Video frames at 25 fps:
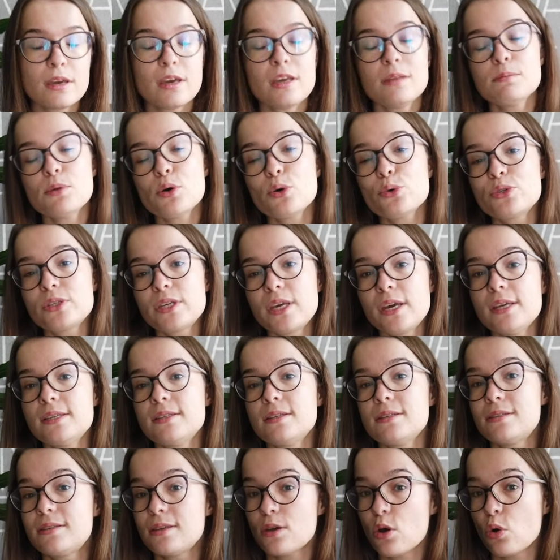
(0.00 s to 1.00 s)
in most
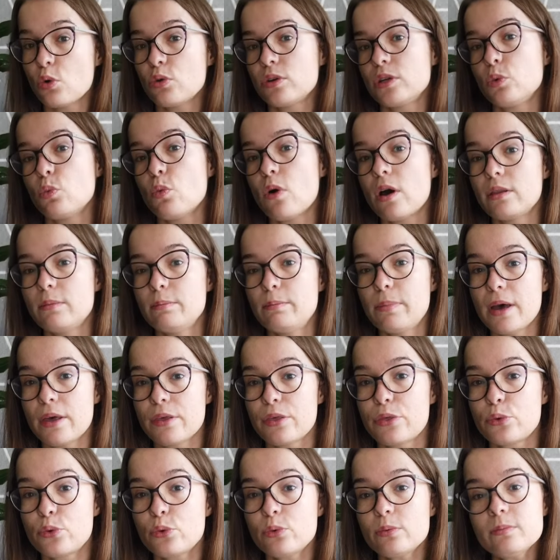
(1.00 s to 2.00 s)
cases only one
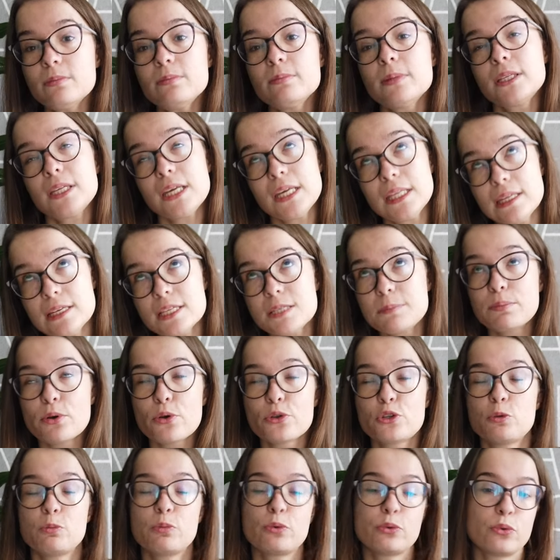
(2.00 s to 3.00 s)
bathroom, but it is
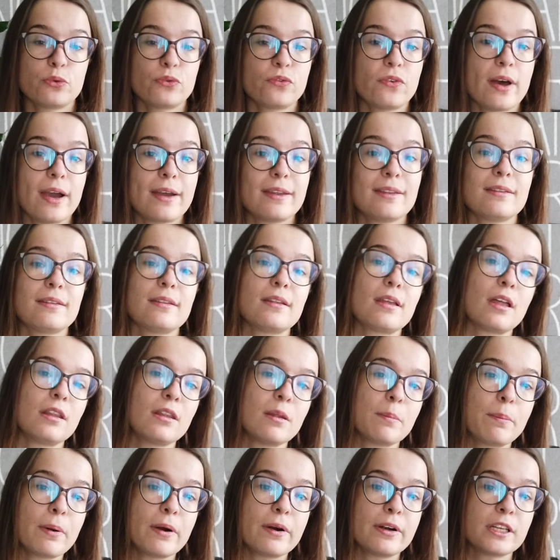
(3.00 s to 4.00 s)
possible to find
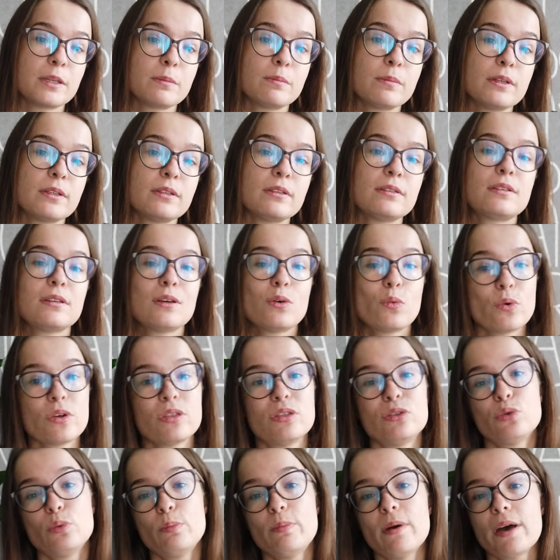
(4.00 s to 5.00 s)
an apartment
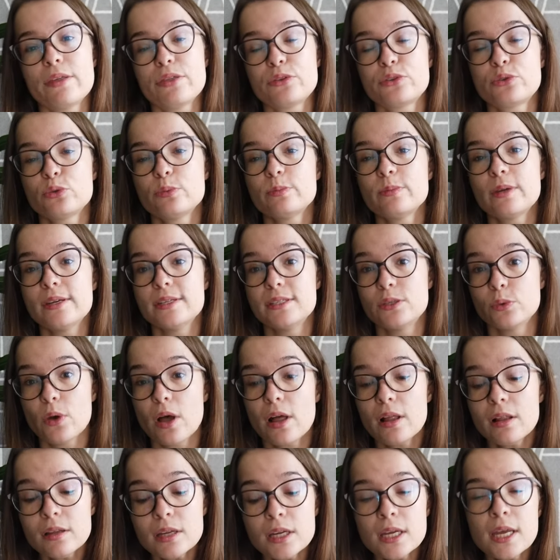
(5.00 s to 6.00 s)
with two bathrooms as
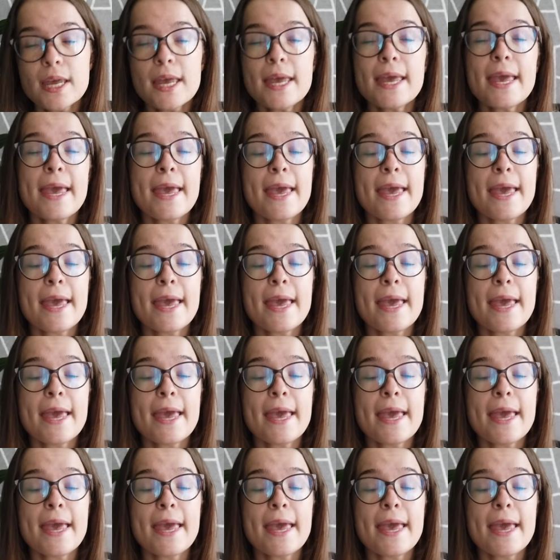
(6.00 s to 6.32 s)
well.